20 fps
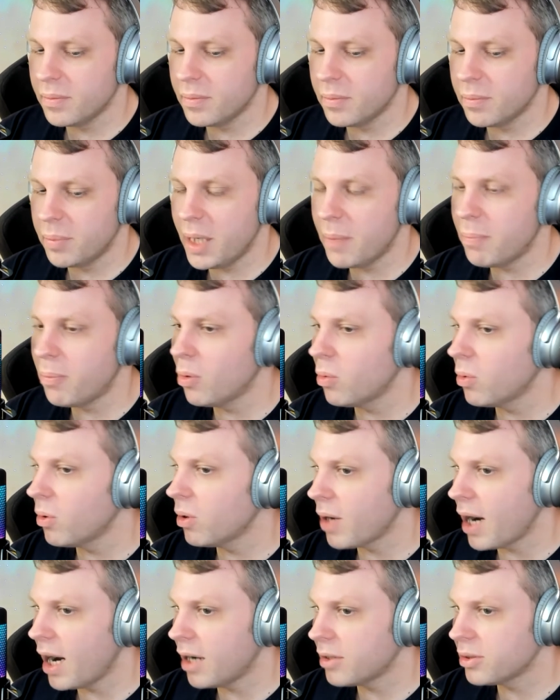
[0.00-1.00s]
people
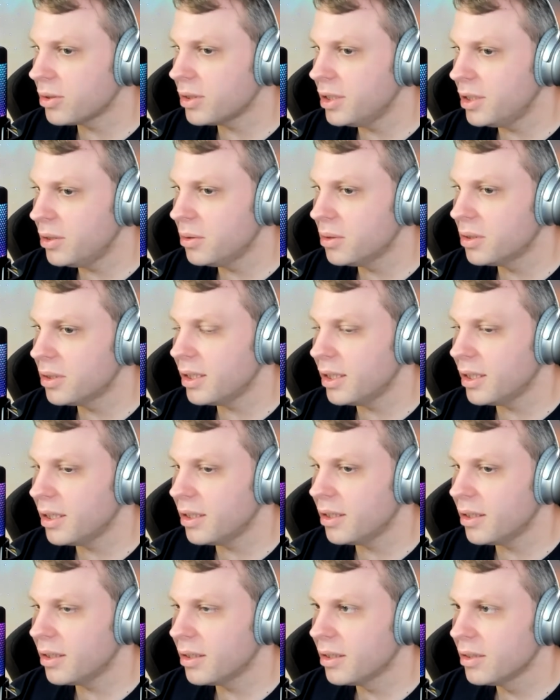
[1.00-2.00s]
were actually
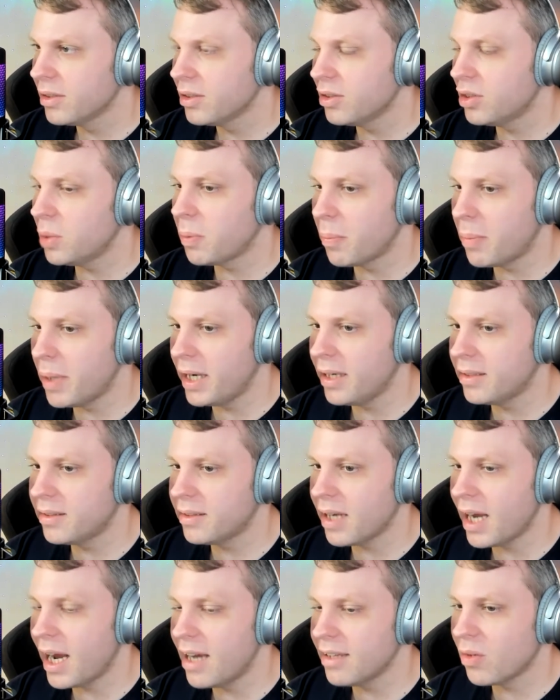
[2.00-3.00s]
using
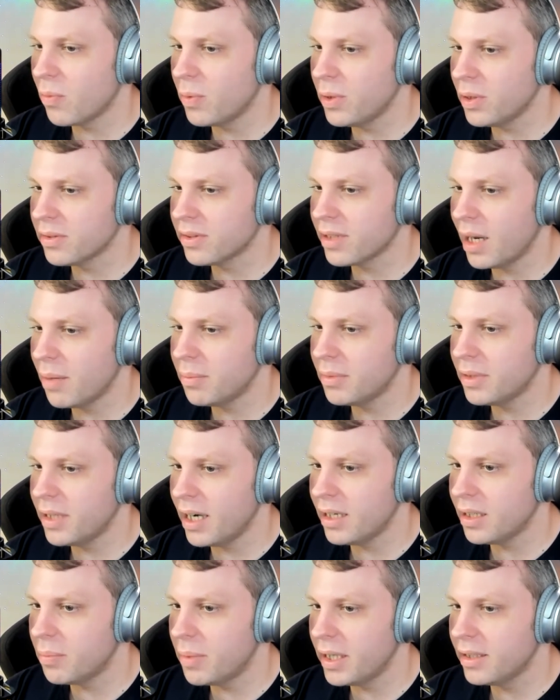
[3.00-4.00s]
Supabase as a real-time
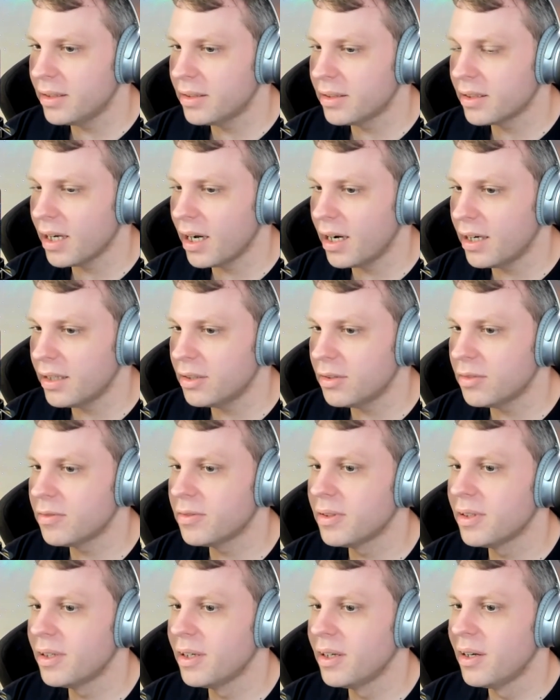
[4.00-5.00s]
database, kind
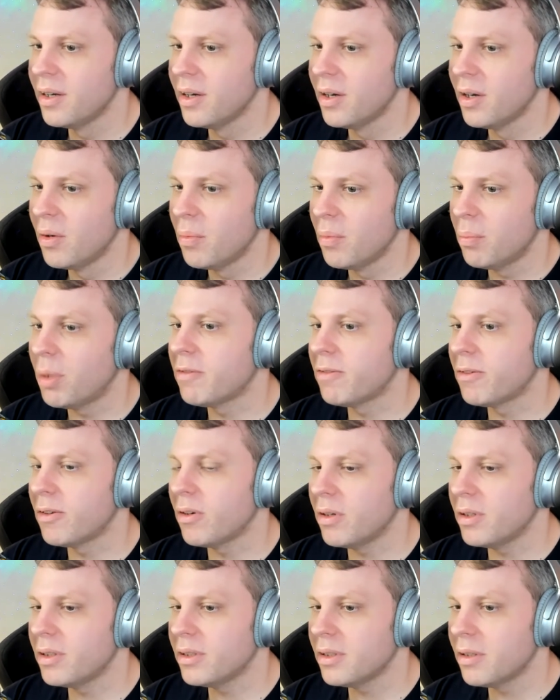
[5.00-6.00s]
of, but
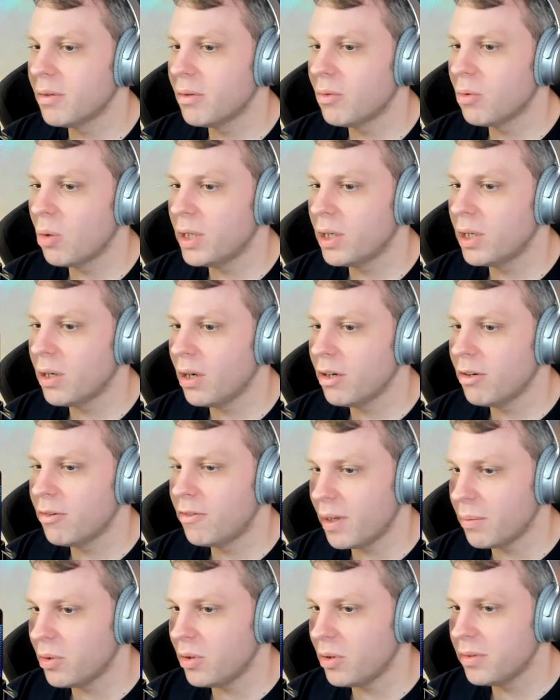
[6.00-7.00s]
for what we call
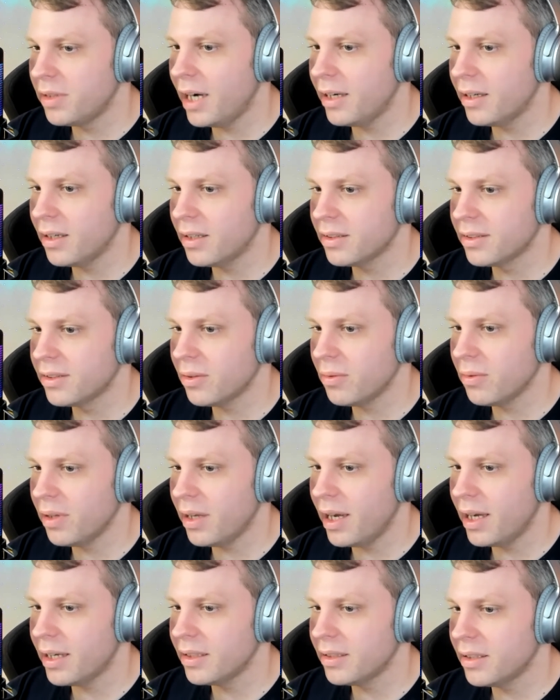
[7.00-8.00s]
ephemeral data. So
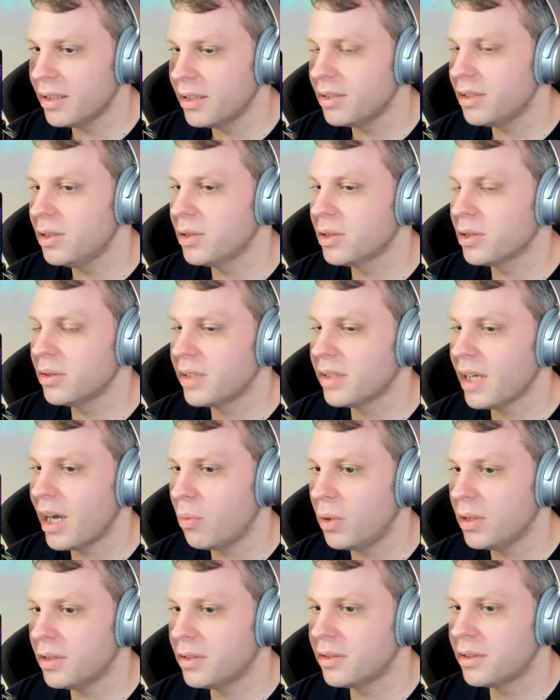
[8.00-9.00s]
like this user's at
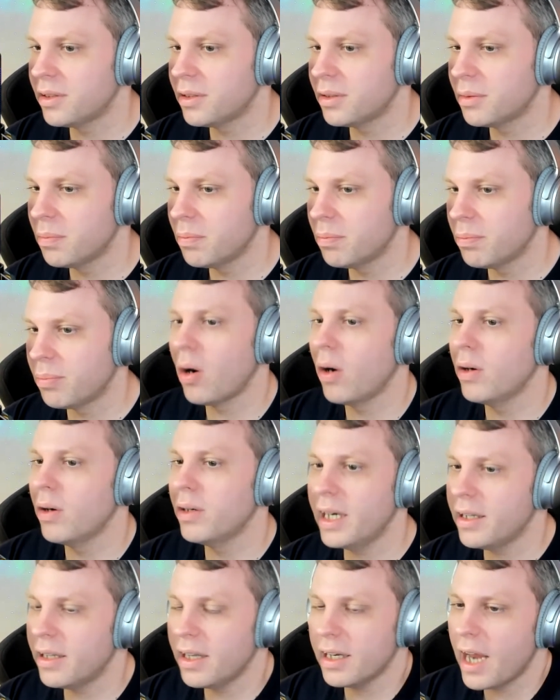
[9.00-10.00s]
which part
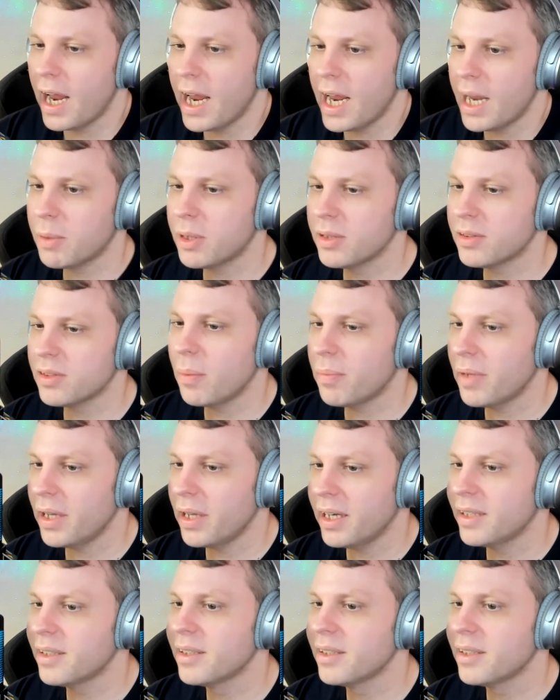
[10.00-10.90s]
in the game or something,